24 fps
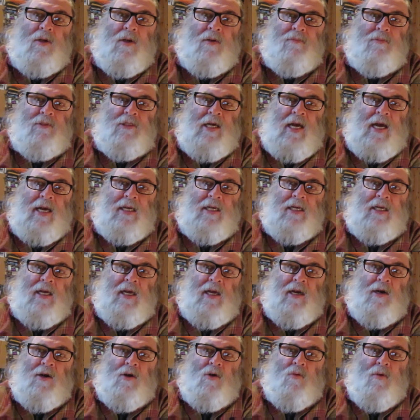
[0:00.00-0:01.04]
of Jack
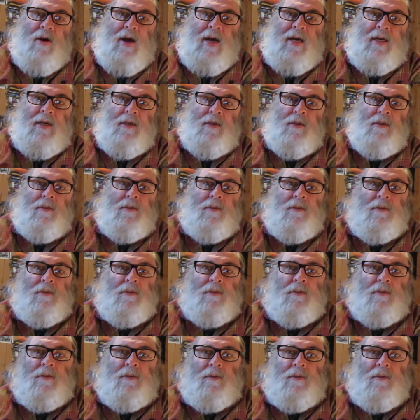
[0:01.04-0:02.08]
Kerouac
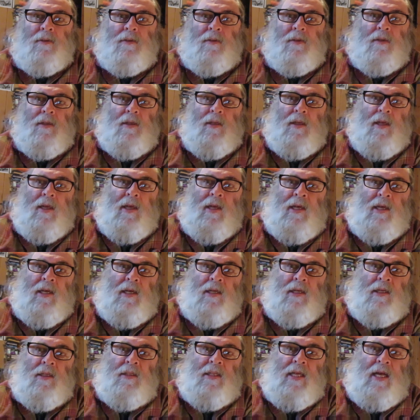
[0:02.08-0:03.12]

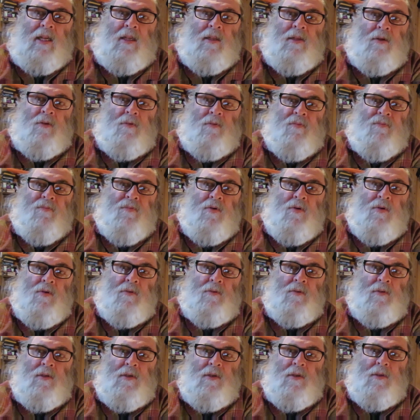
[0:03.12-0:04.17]
and that little
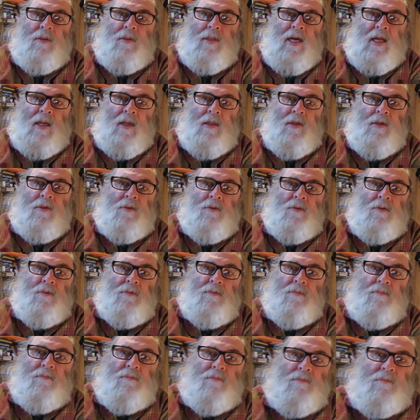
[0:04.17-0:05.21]
phone, that
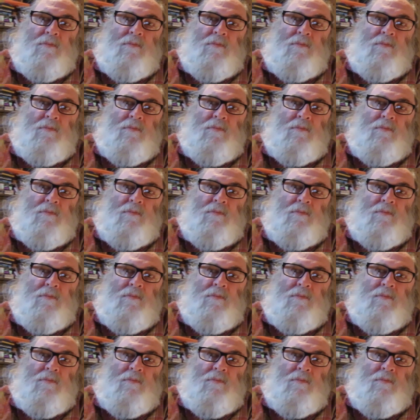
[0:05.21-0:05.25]
little